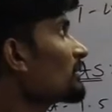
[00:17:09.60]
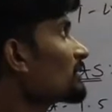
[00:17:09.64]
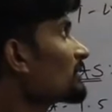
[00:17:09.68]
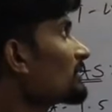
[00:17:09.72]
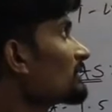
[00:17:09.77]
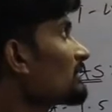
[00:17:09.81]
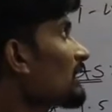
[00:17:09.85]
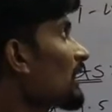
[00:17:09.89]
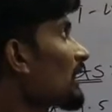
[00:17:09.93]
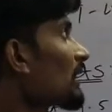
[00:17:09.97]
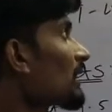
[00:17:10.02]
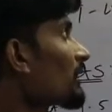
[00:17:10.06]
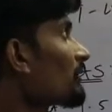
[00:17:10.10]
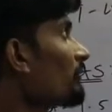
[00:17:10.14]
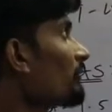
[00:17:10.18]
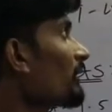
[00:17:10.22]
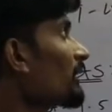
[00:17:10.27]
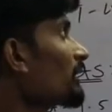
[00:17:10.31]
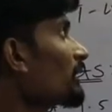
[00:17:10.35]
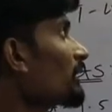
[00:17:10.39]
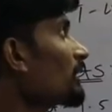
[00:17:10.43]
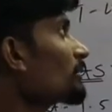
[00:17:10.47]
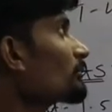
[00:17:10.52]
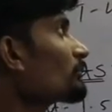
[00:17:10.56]
these are
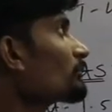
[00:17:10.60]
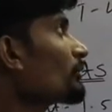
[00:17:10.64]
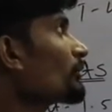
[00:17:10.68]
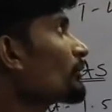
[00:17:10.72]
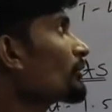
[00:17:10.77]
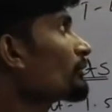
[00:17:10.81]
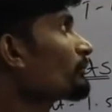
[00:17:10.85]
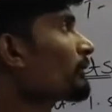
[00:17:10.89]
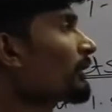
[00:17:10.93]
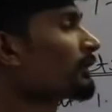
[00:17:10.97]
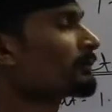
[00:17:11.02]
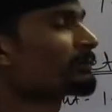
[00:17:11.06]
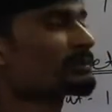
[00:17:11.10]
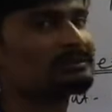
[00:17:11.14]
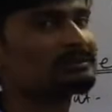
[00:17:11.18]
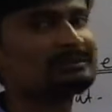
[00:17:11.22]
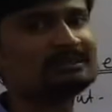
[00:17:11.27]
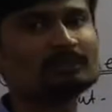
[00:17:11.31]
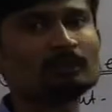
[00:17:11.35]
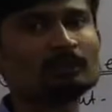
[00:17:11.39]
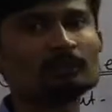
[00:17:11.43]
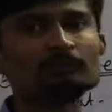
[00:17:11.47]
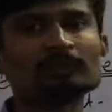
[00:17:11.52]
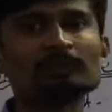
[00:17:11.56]
20 to
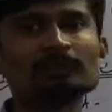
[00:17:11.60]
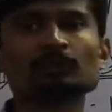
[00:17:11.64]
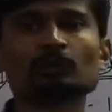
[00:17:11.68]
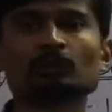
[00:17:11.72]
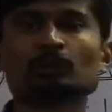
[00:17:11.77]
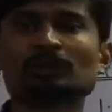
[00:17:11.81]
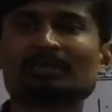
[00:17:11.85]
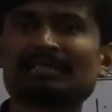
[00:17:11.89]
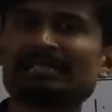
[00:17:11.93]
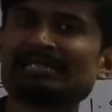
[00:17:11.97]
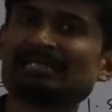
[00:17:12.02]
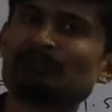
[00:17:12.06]
25% of the total